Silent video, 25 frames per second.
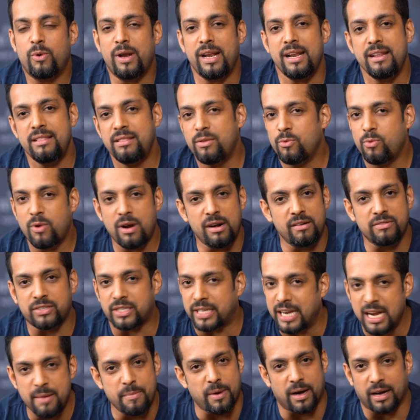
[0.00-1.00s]
Well, in the world
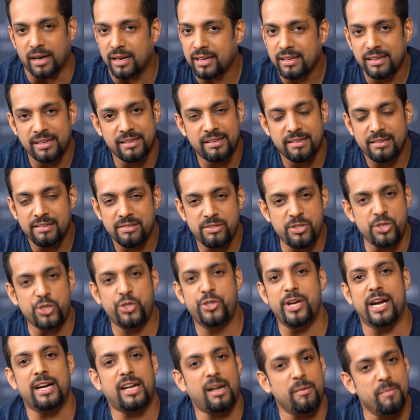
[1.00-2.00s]
of cinema,
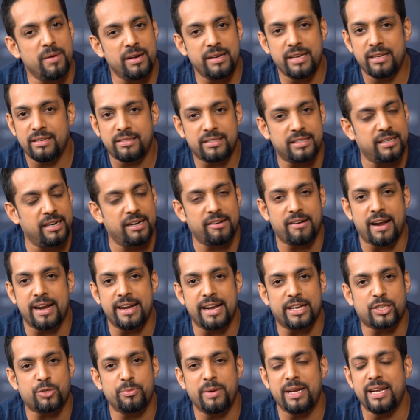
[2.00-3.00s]
this gentleman, he's sitting
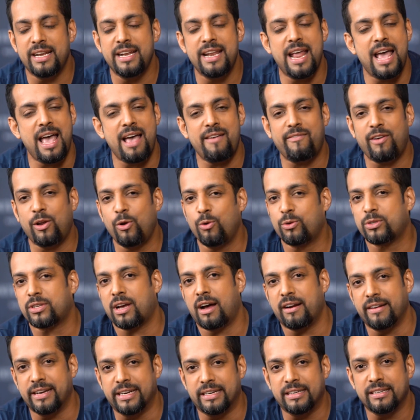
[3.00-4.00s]
right next to me, never
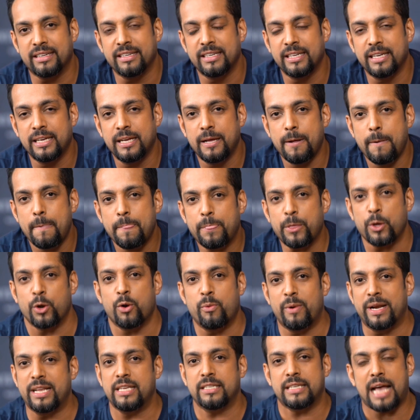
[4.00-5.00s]
looks hurried.
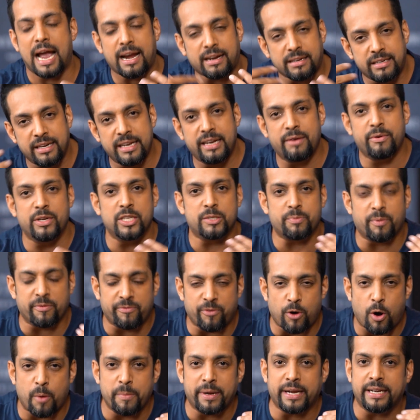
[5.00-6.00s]
You know, when he's acting, when he's
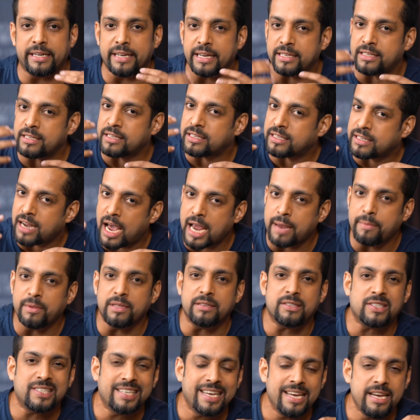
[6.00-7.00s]
performing, he takes his
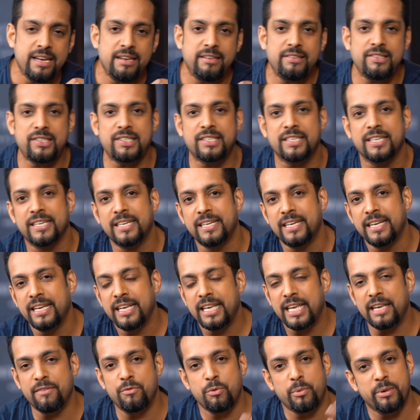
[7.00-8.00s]
time in the scenes,
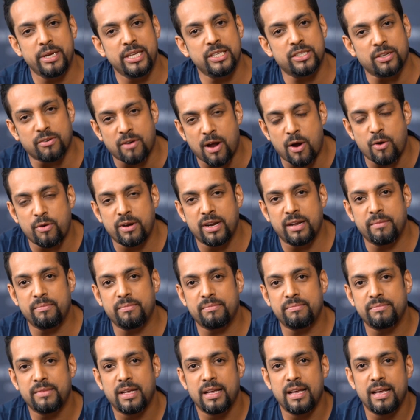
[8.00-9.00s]
even when he's around
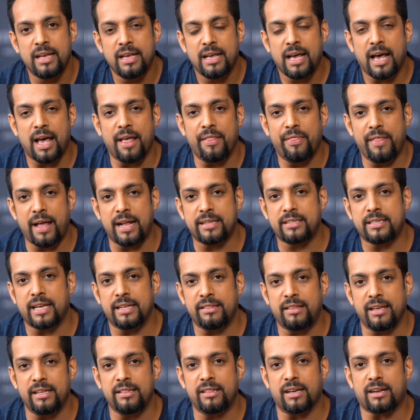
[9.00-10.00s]
him.
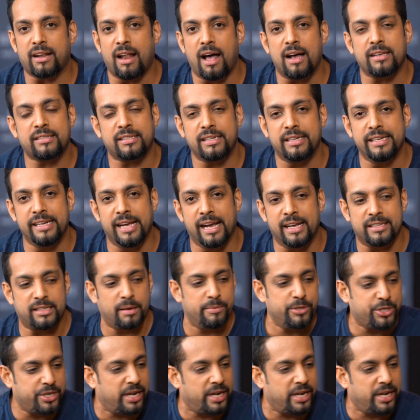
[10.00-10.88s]
That's, I think, the class that he has.